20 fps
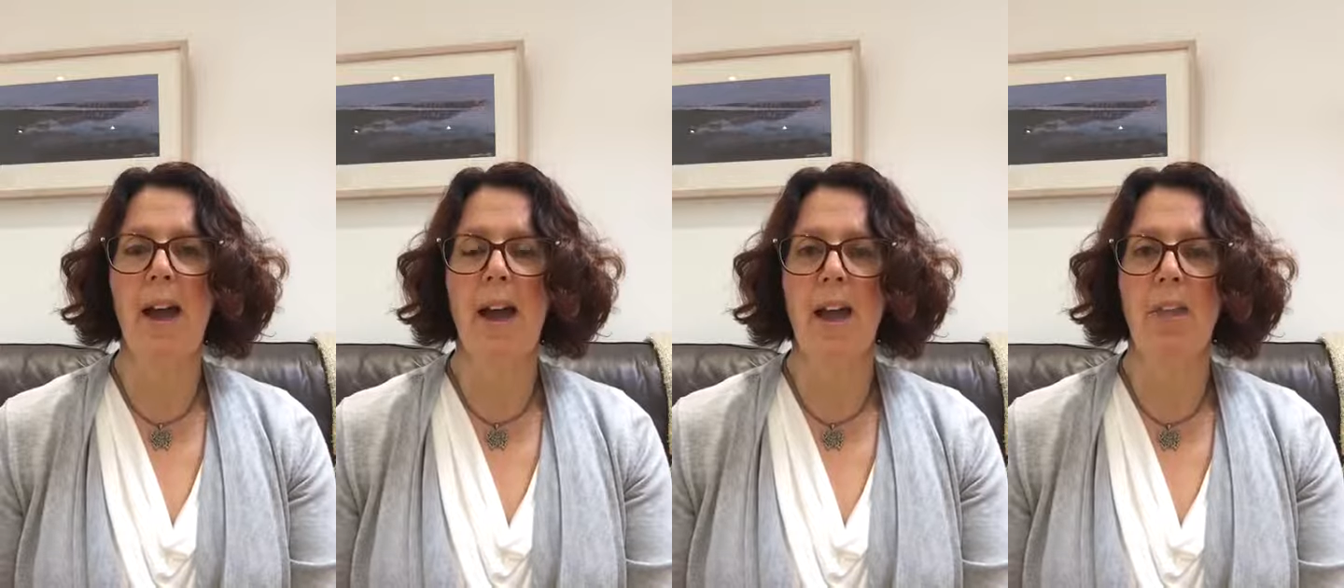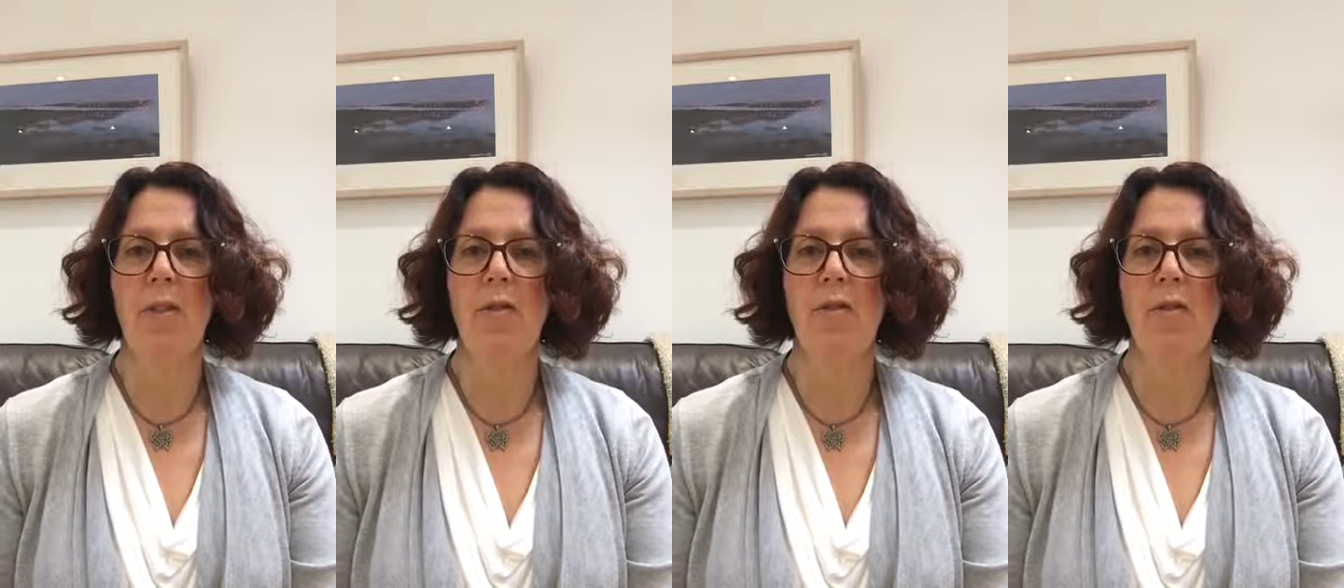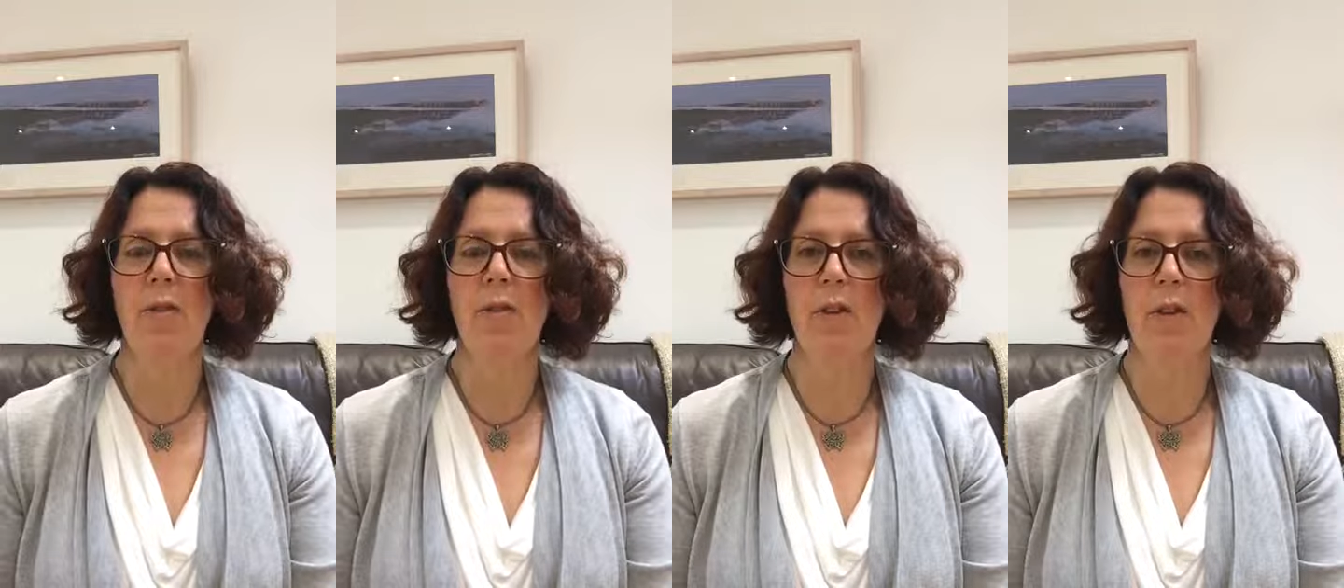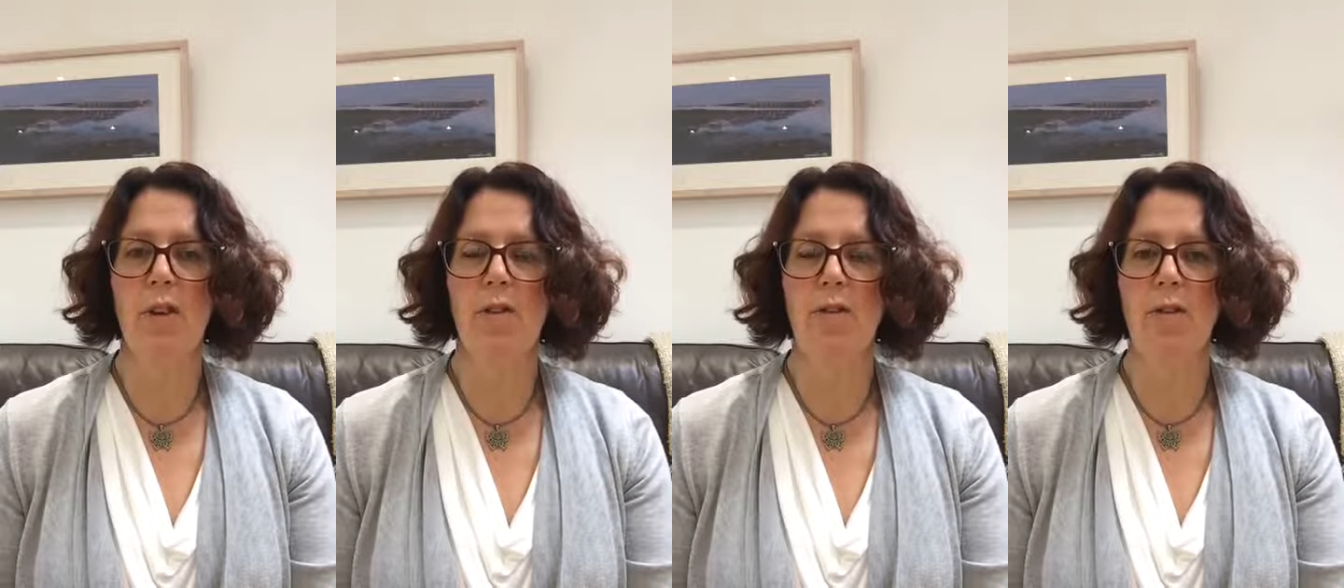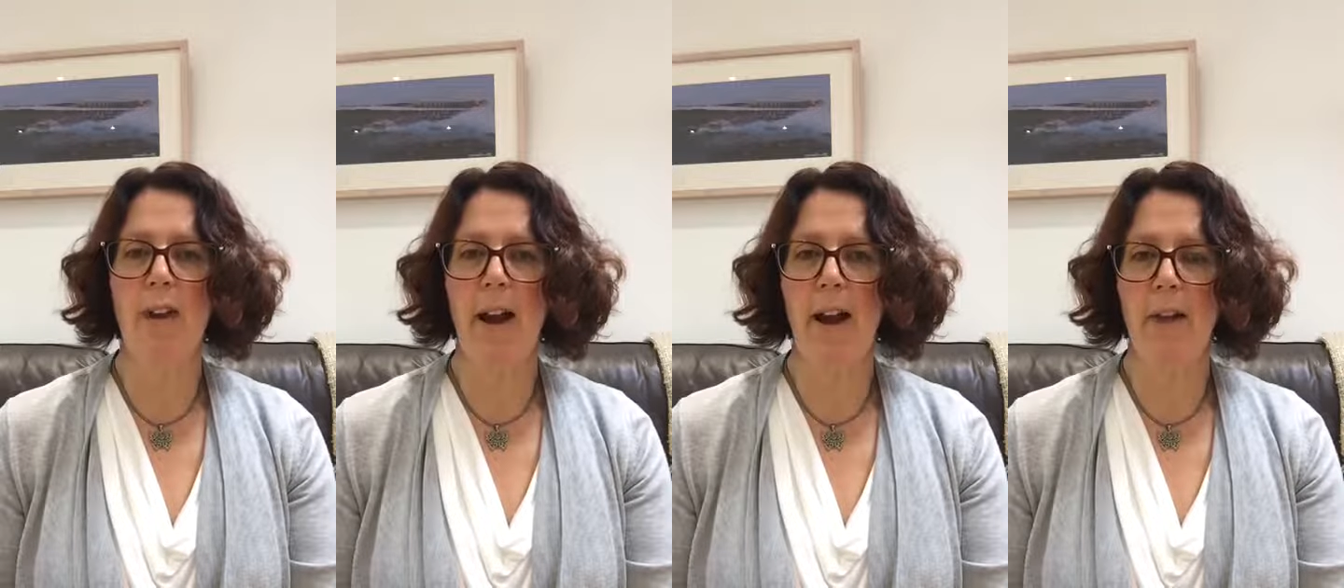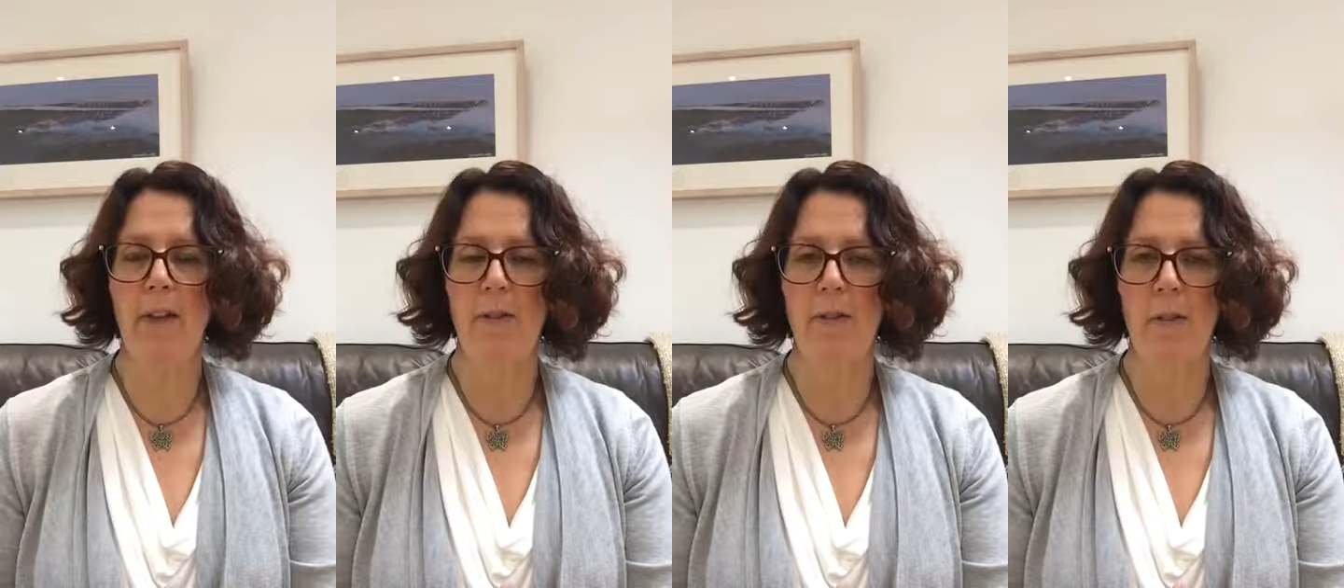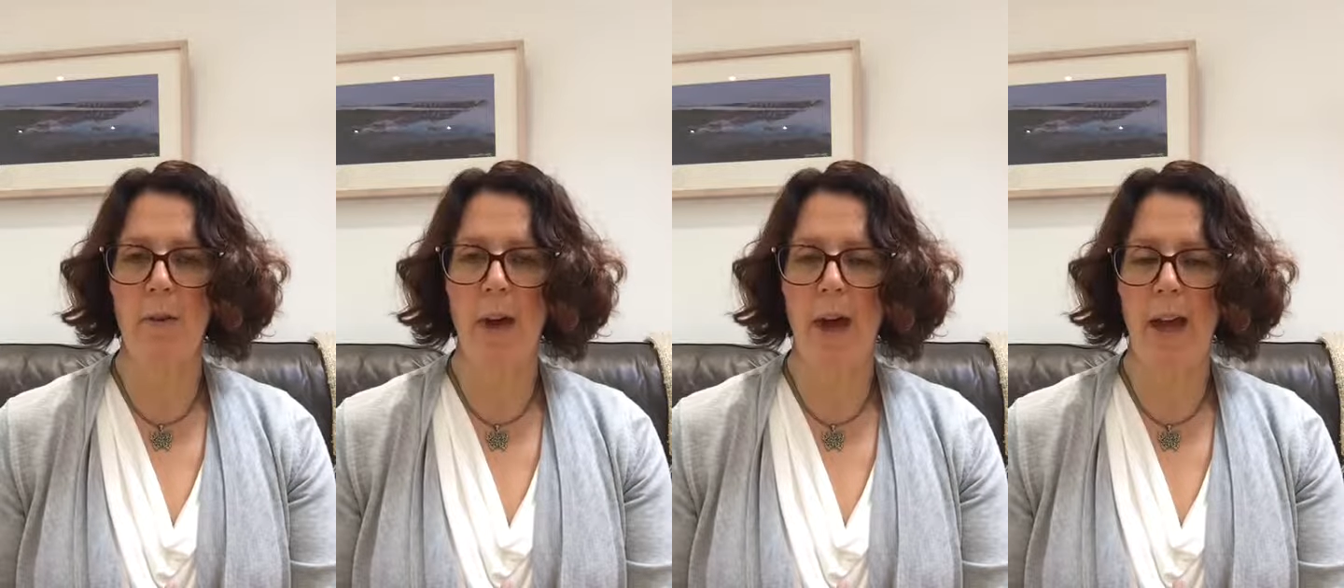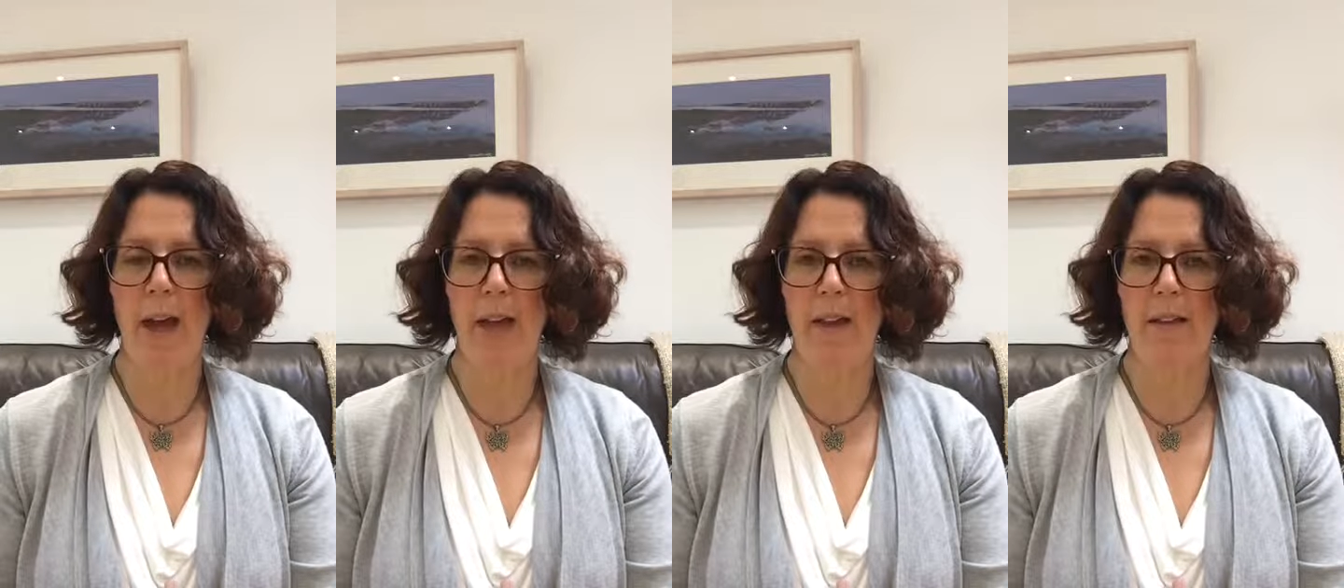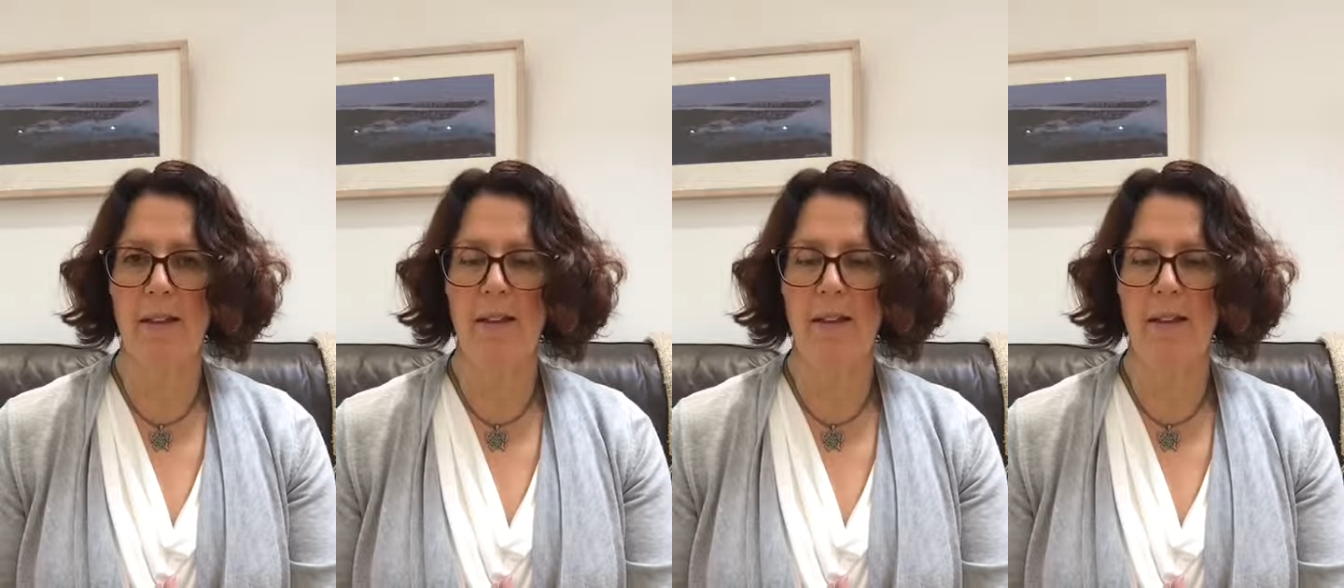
and through the crown of your head.